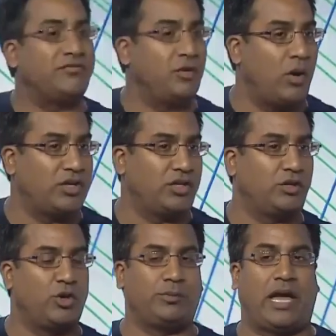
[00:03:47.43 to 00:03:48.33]
to watch on
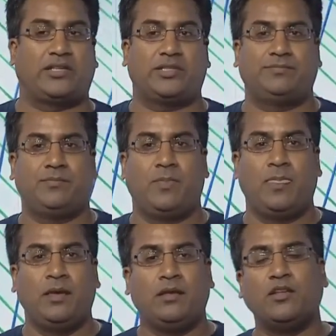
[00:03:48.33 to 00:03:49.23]
Chromecast.
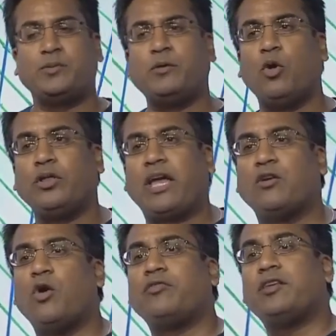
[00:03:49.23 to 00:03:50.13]
This will be rolling out
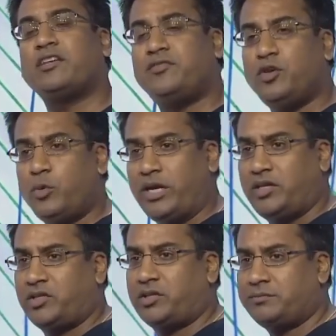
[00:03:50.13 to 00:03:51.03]
over the next few weeks
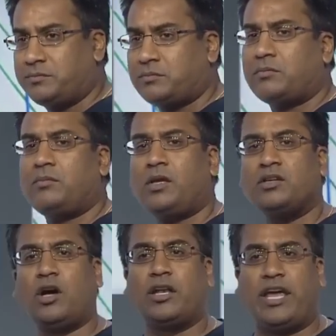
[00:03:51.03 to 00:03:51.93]

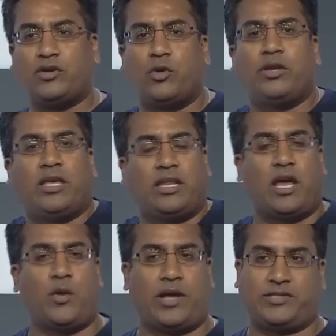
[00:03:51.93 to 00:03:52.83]
on Android and
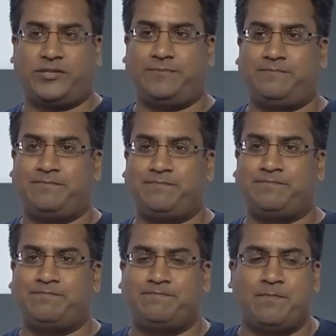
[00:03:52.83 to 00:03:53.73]
iOS.
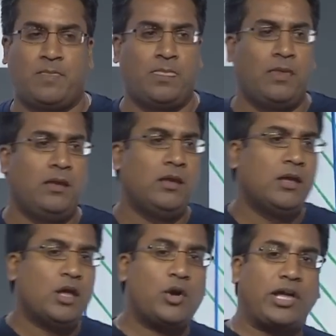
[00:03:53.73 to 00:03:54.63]

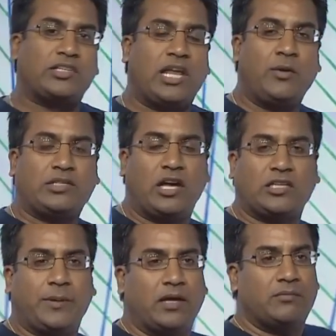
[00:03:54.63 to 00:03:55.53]
Okay, so now we talked
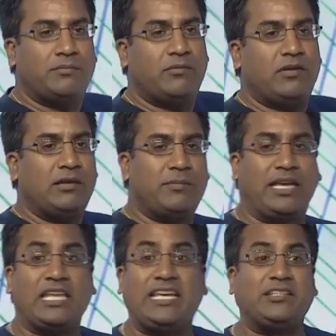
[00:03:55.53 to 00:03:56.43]
about
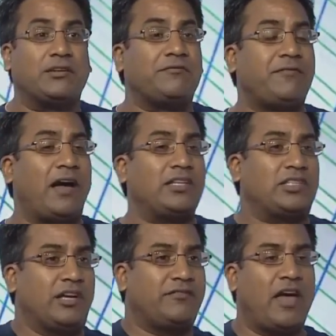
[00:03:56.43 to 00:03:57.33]
making it easy to find
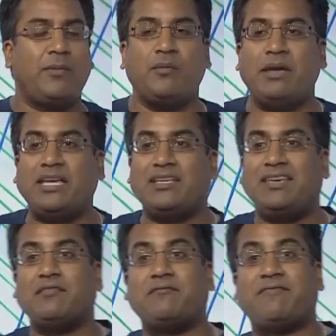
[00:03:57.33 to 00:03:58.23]
stuff. How about making it
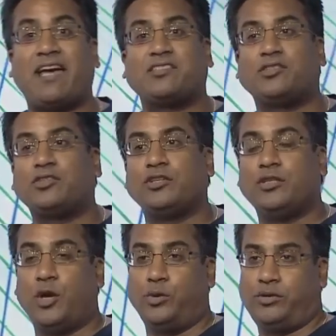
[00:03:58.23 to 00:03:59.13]
even faster to
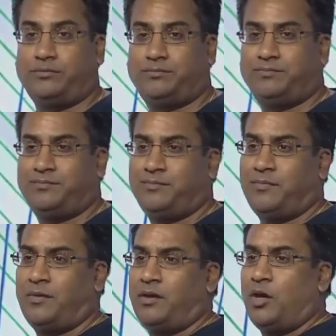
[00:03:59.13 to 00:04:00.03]
load?
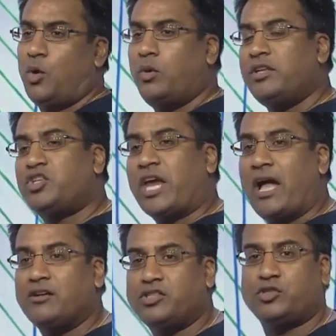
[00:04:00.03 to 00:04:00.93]
One of the
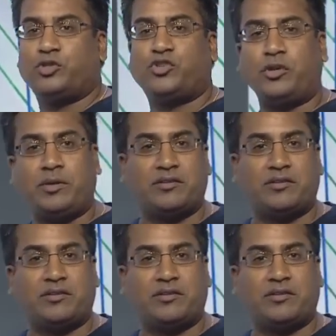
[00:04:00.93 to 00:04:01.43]
challenges of streaming